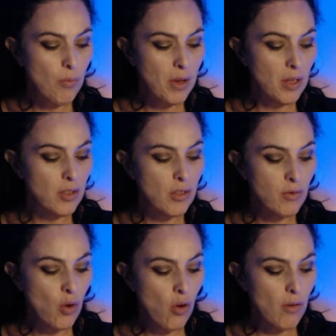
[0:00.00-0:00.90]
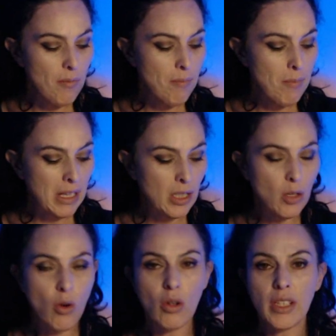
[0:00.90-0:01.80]
but you've got
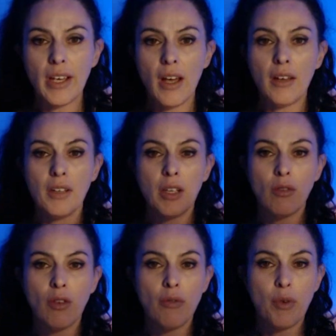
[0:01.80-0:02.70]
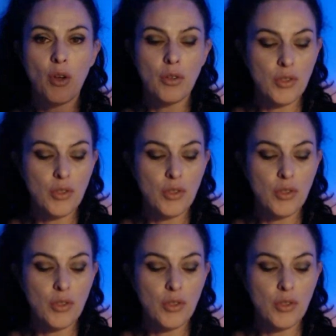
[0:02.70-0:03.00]
melancholia in reverse.